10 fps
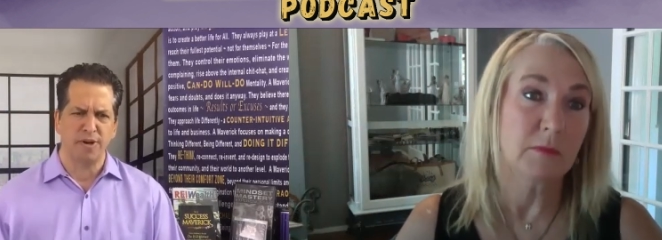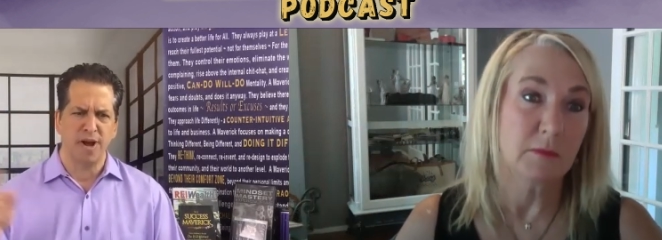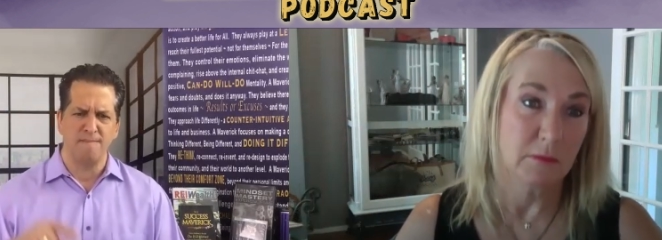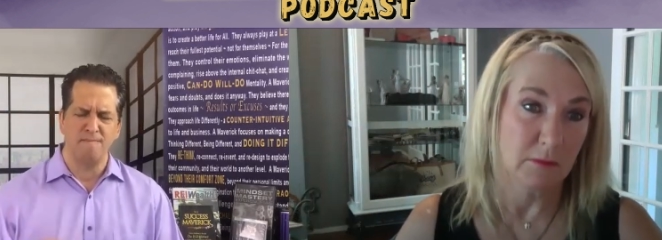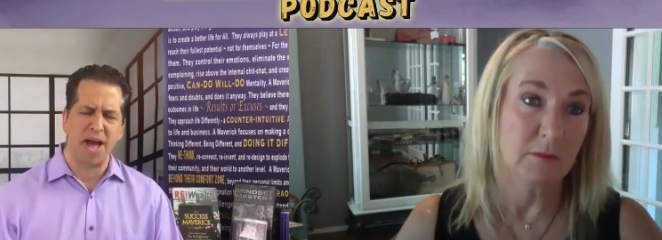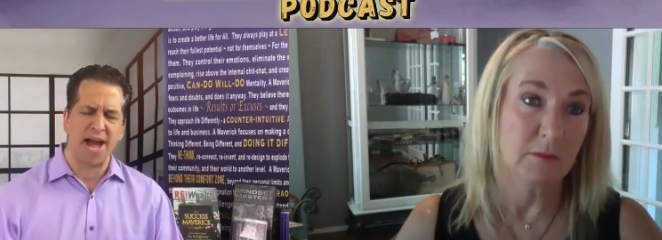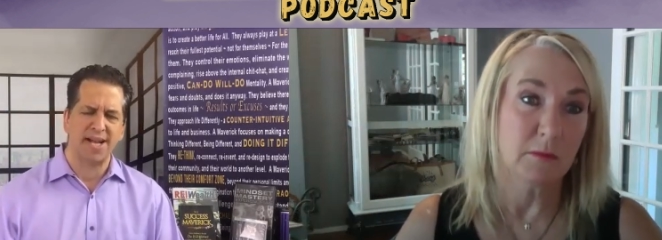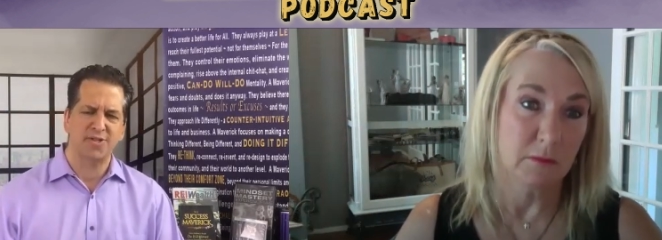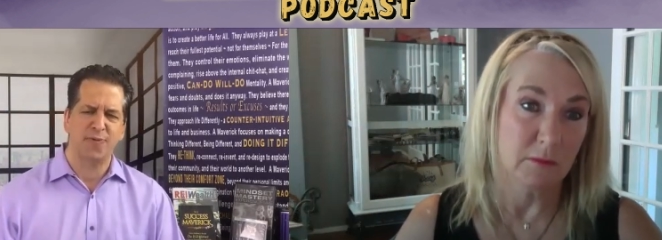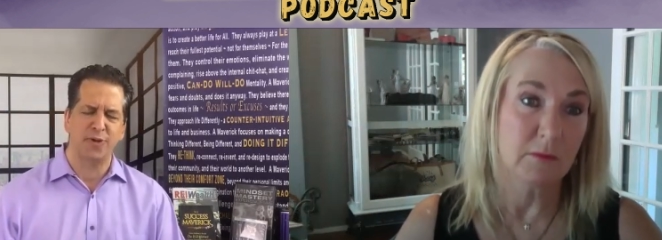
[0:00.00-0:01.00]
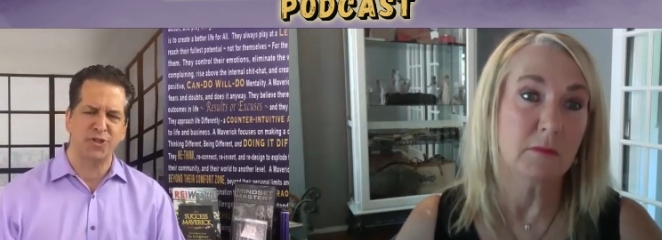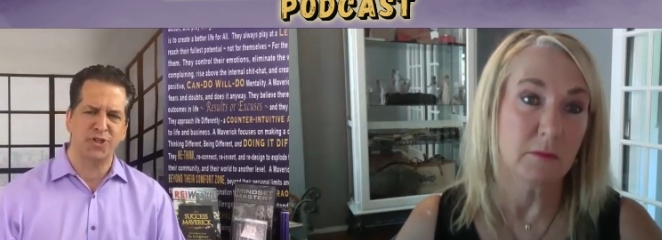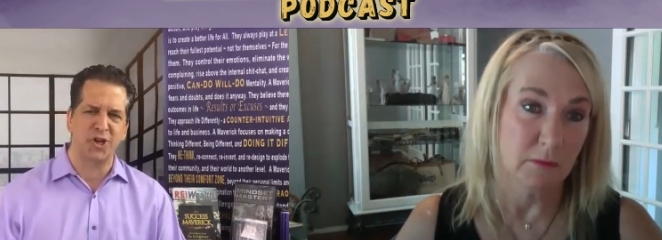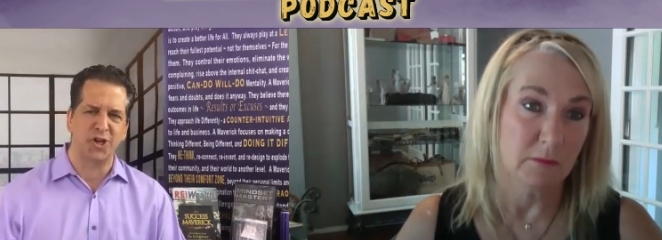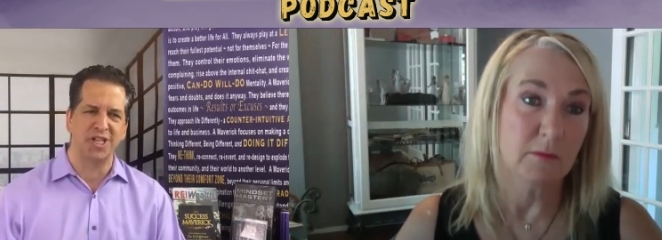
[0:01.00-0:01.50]
Speaker 1: come back full
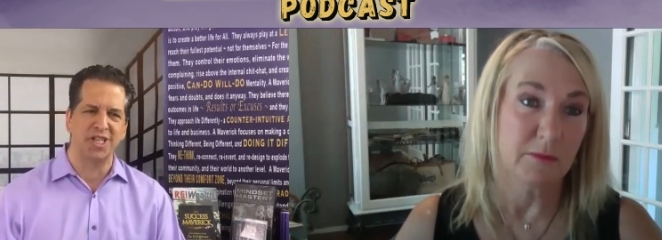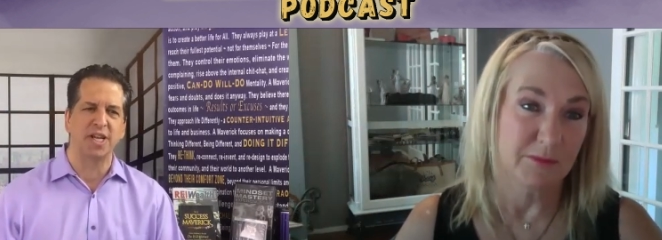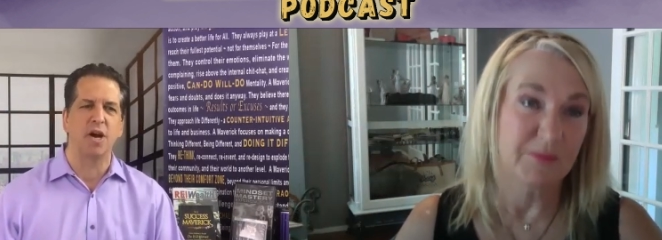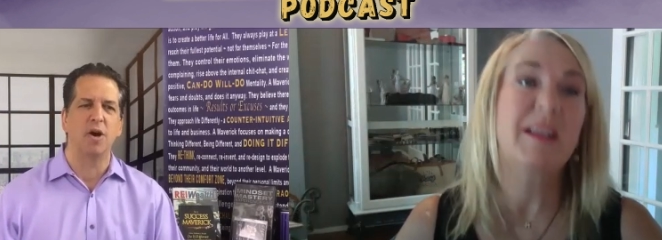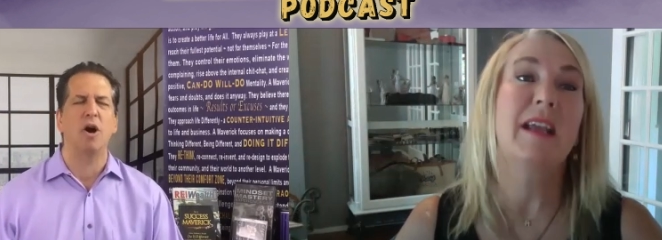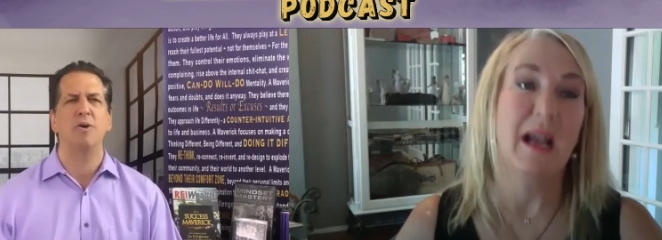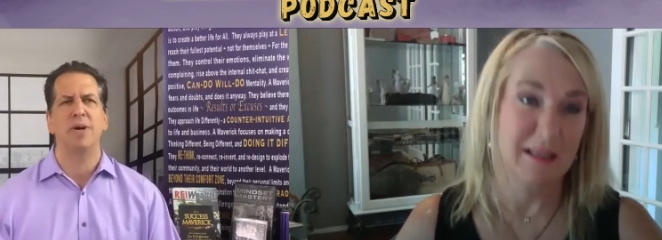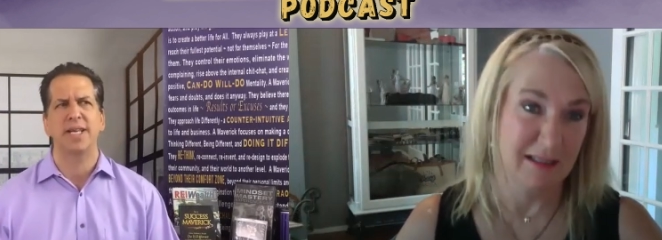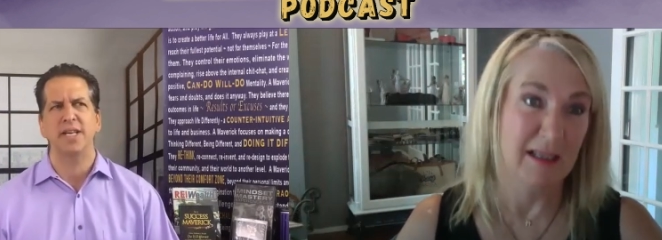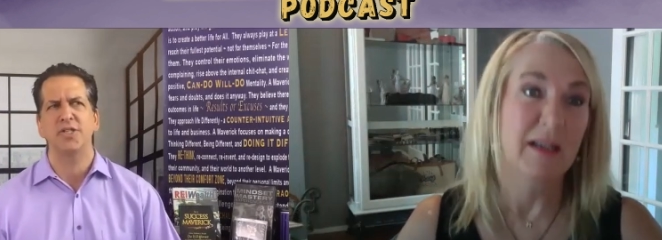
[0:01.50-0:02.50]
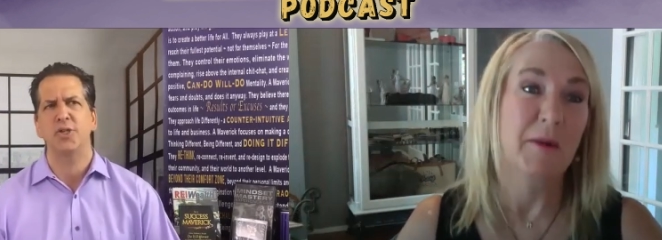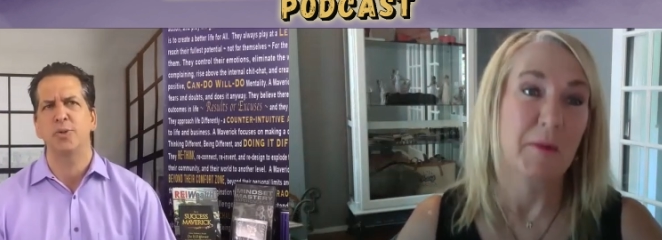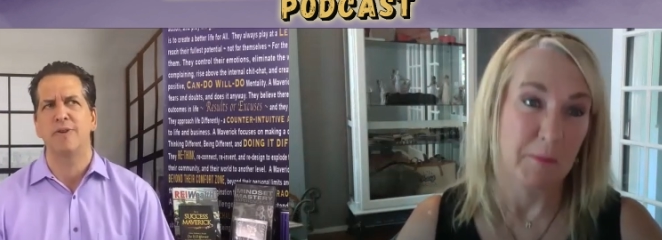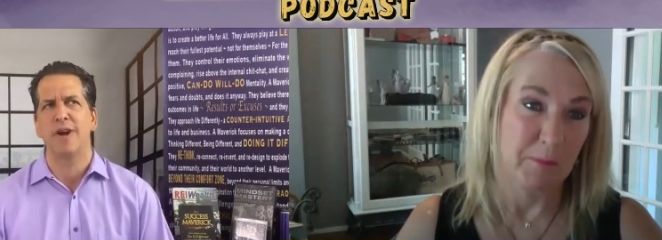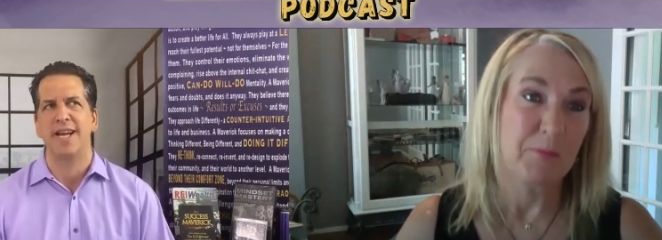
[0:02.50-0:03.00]
circle and go, "Oh, I guess you were
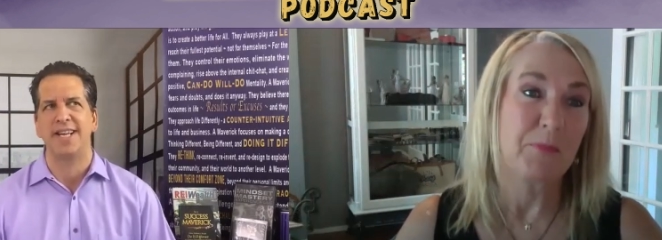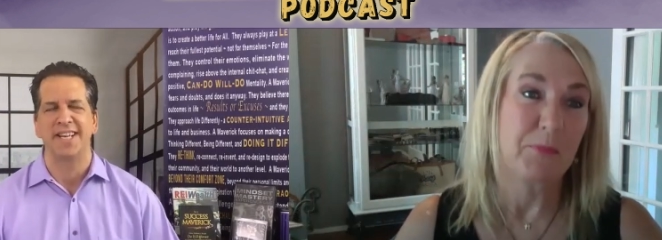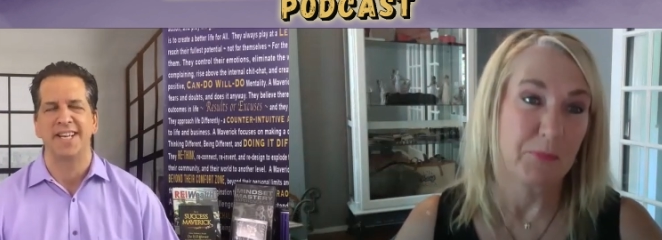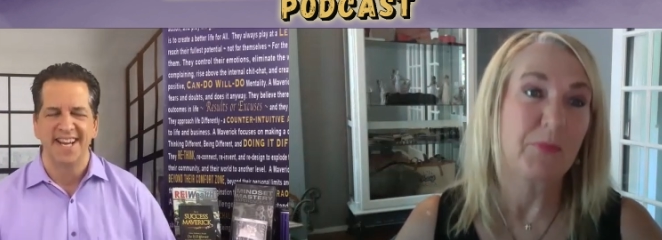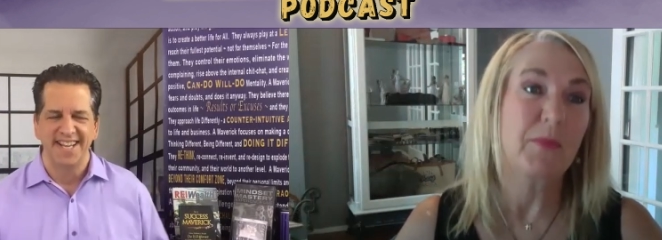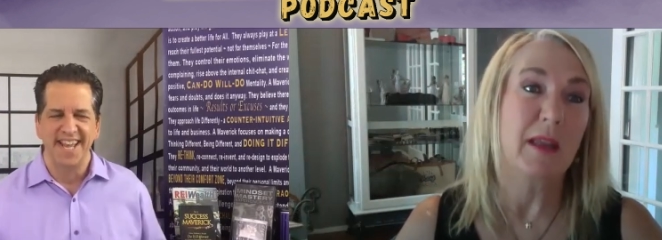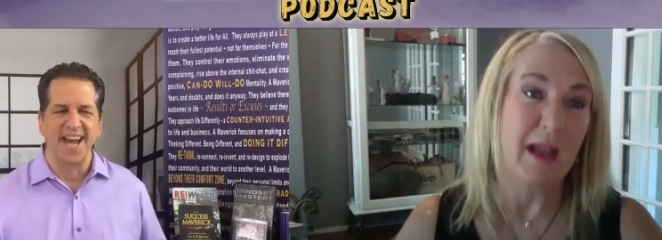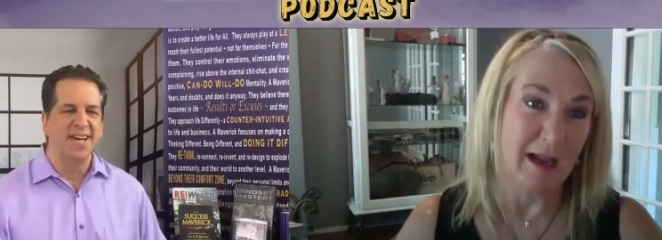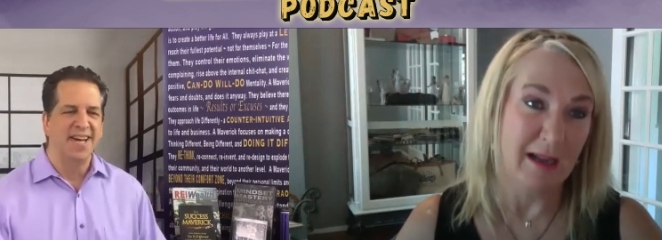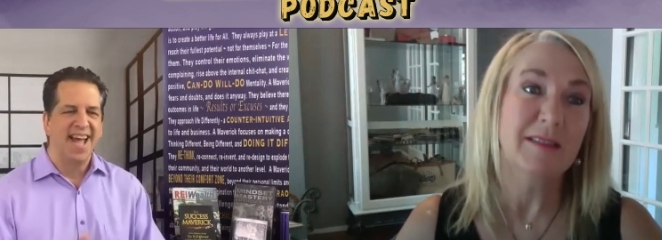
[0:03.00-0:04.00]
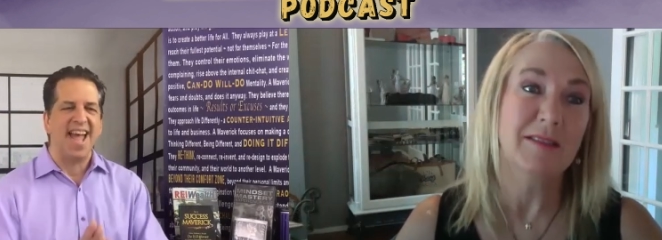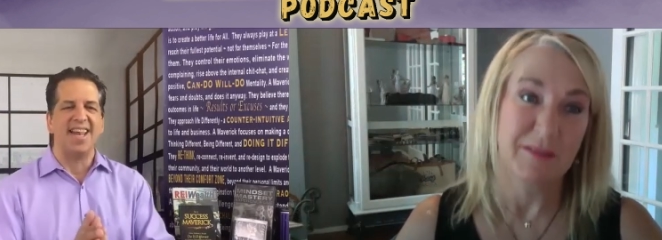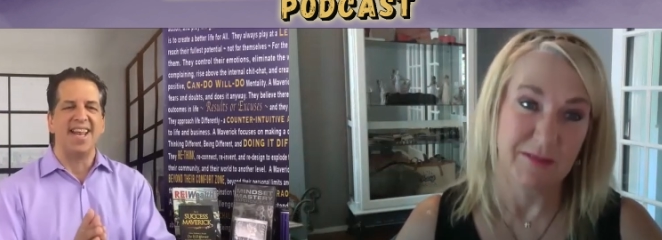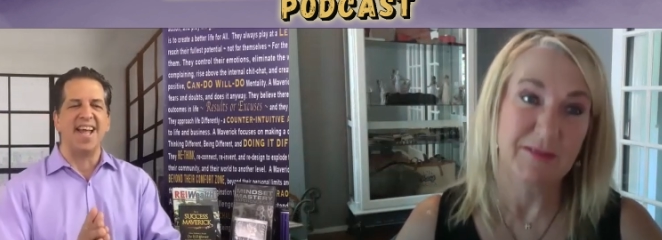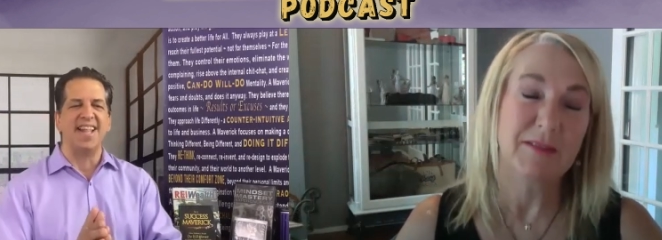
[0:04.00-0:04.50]
right." Yeah. yeah.
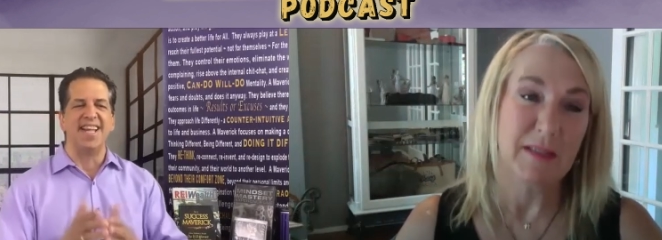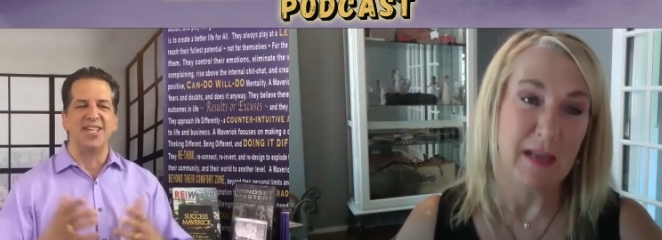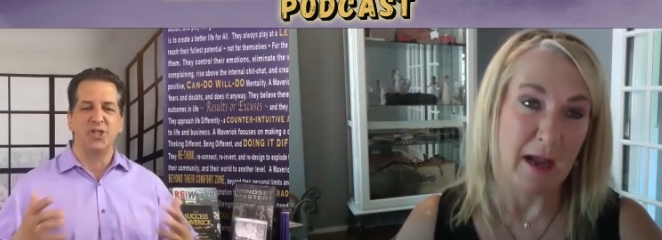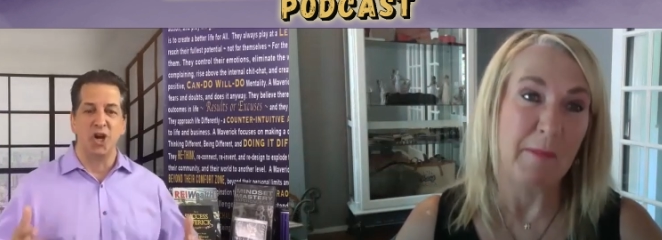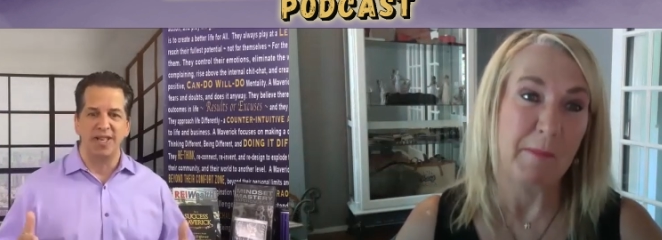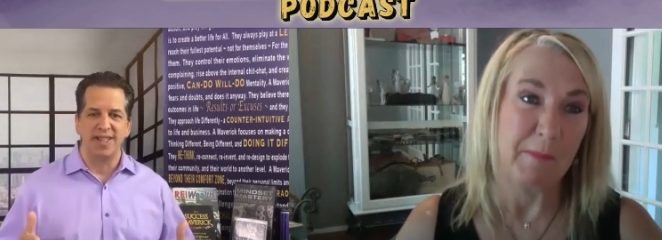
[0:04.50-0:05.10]
And and they start